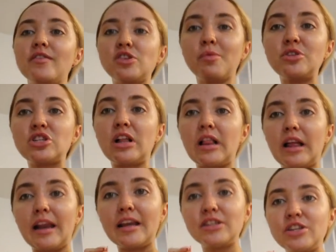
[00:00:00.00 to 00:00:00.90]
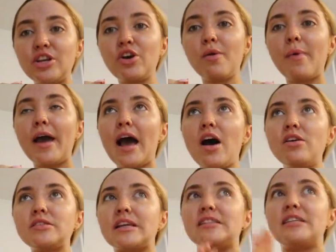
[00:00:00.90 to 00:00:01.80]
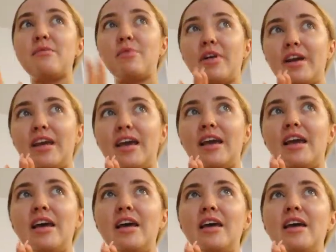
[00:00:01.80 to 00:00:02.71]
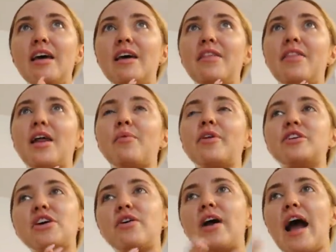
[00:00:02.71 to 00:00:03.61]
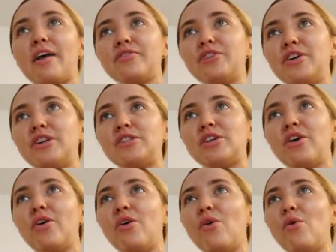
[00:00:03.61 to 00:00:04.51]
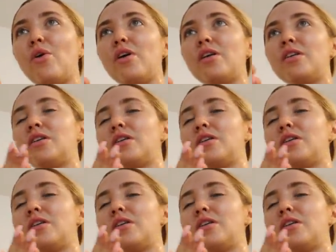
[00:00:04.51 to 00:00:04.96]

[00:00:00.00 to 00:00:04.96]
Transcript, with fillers: have so much cleaning to do in my house, like deep cleaning, that I want to shower after, so I'm